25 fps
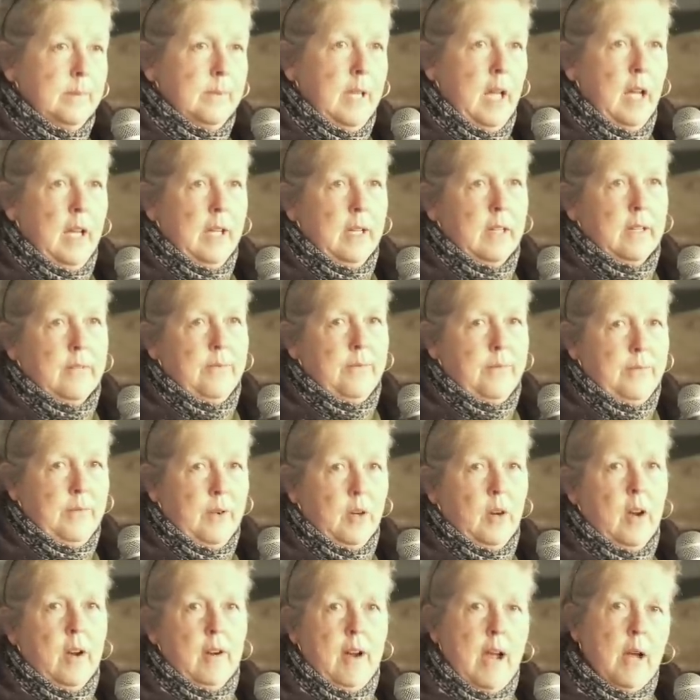like,
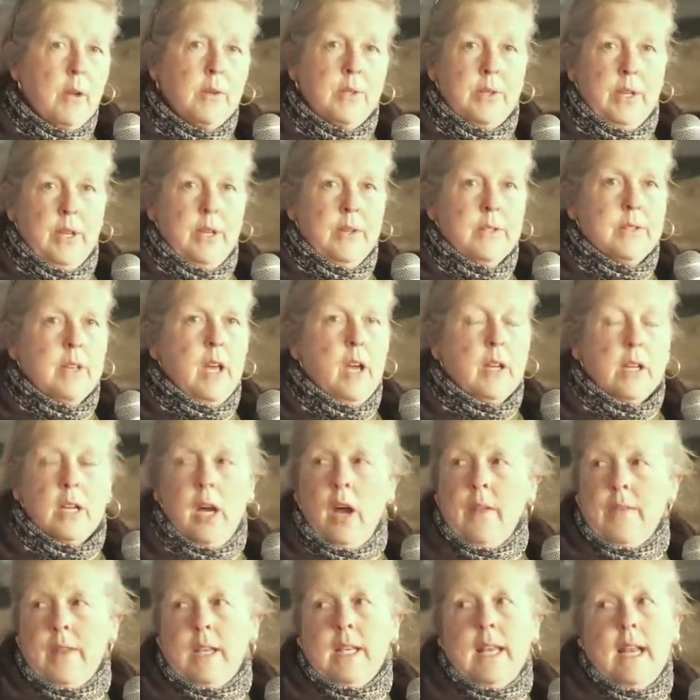for our own use, I
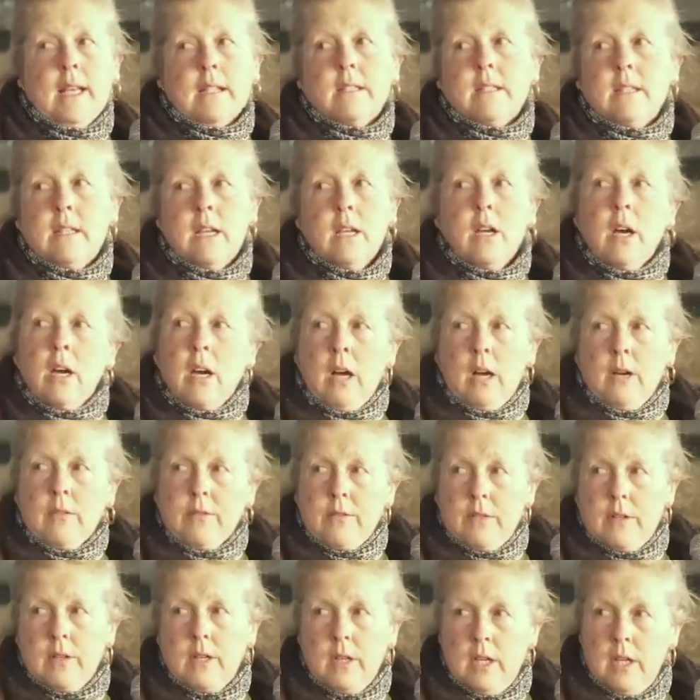cut the legs in half.
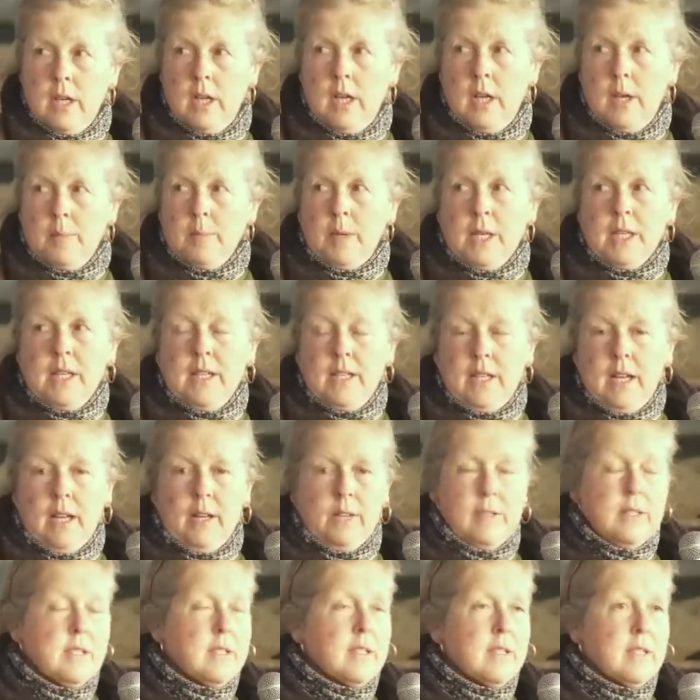But, you
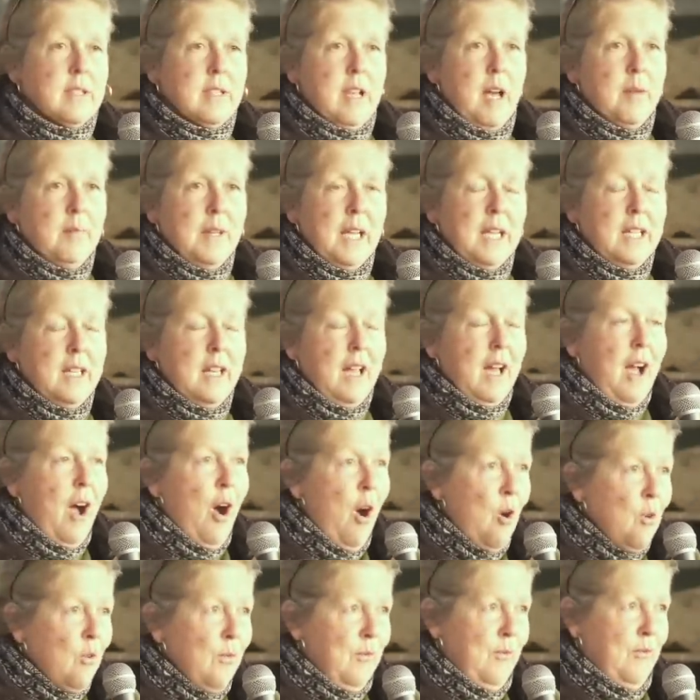know, I mean,
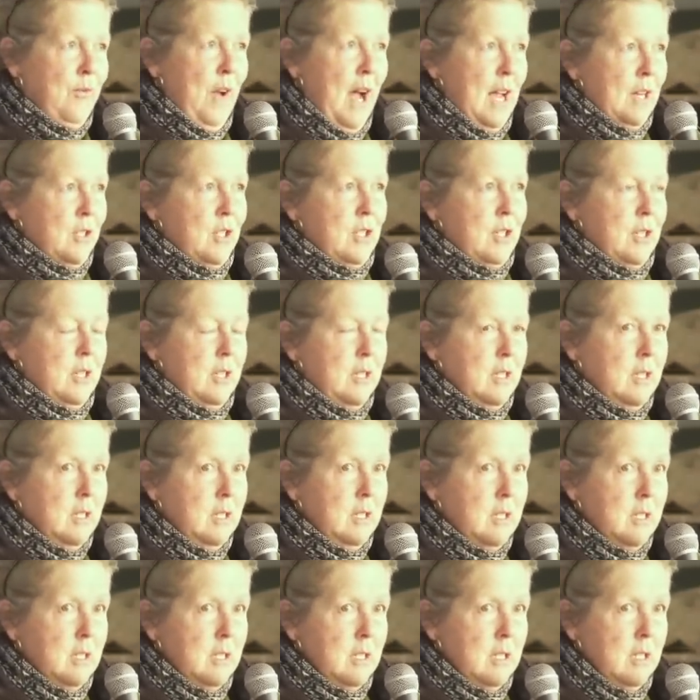
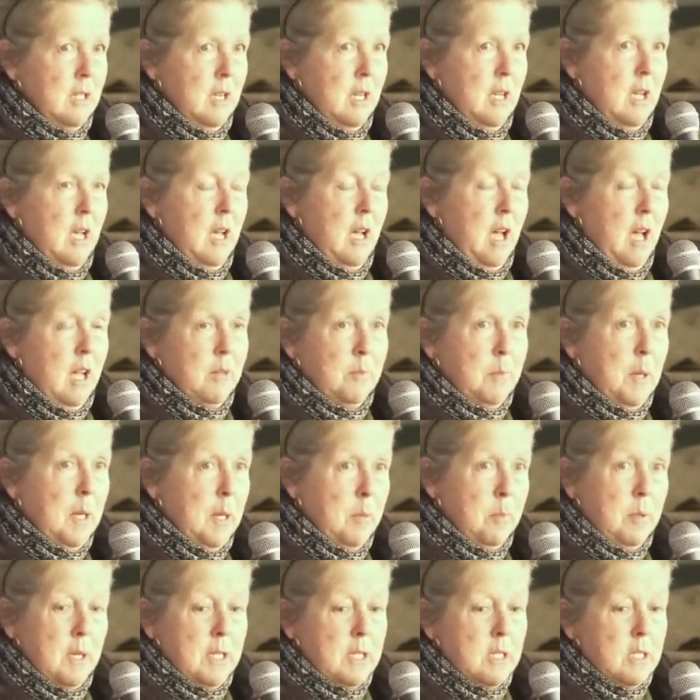old-fashioned, and
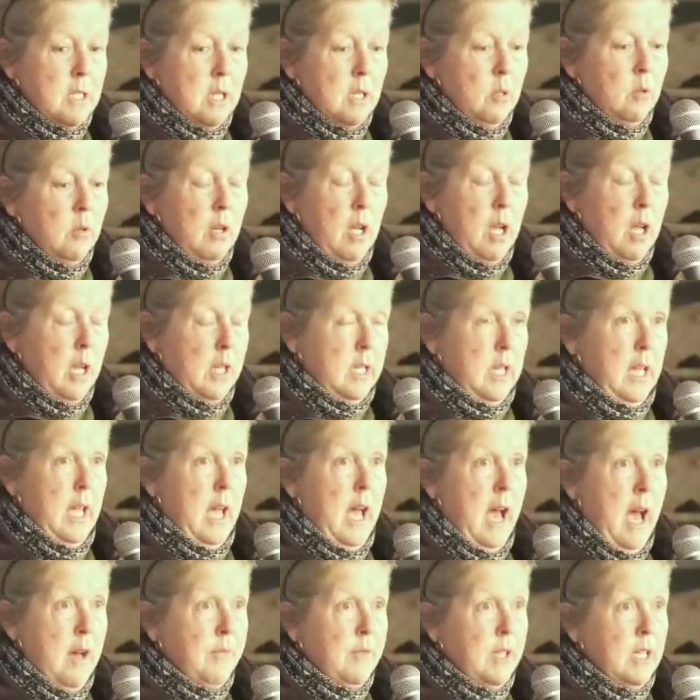people are still like
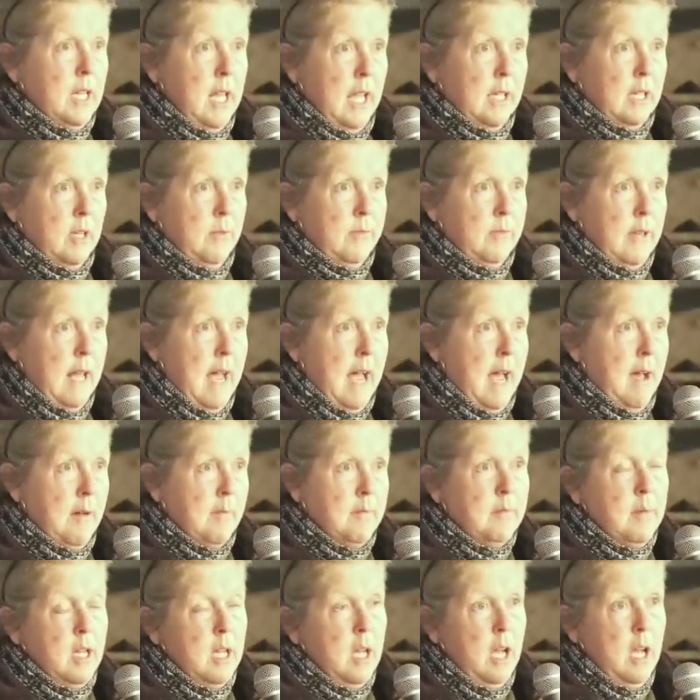it, have a leg of
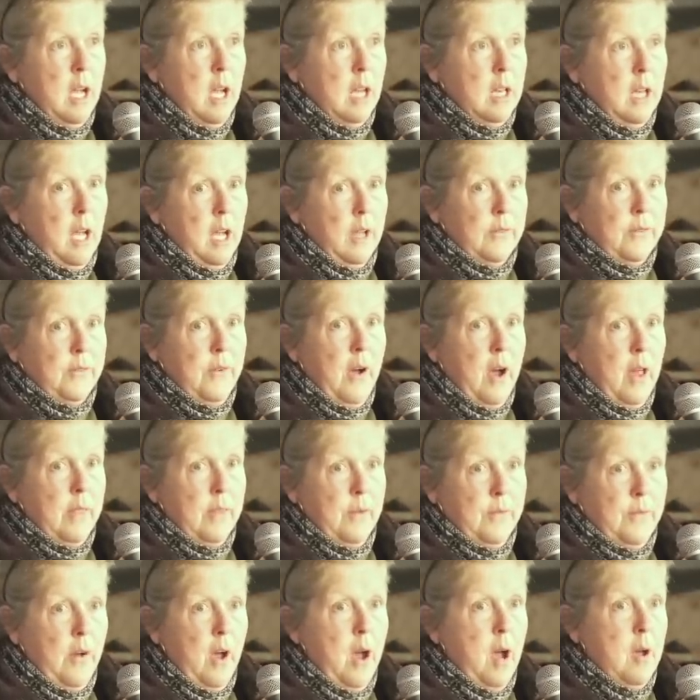lamb, like
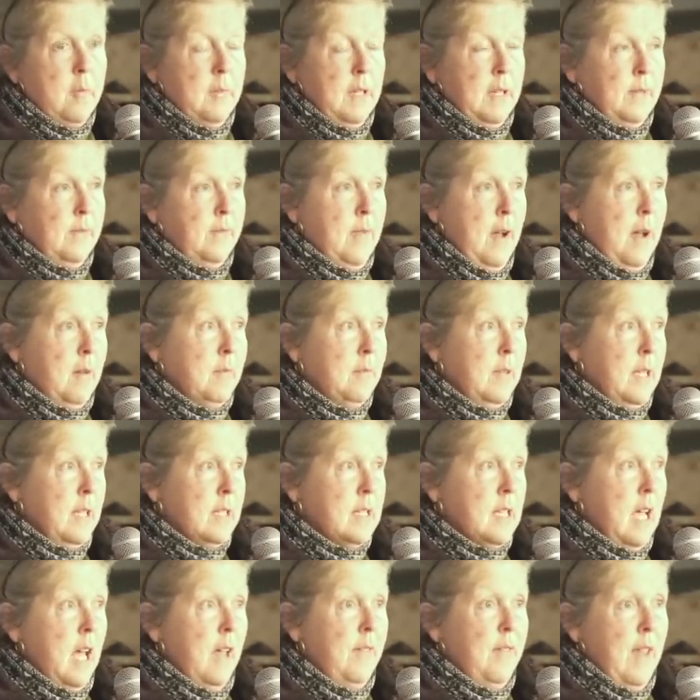the farming
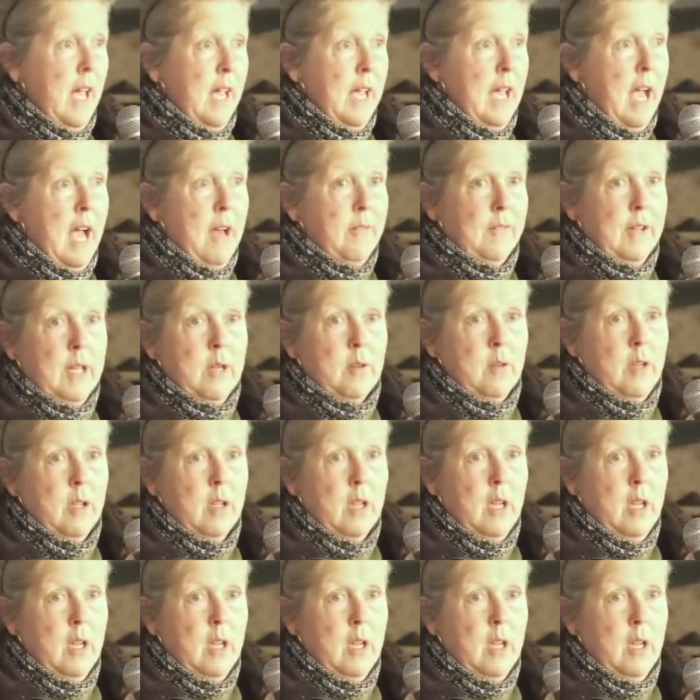families, and they have it,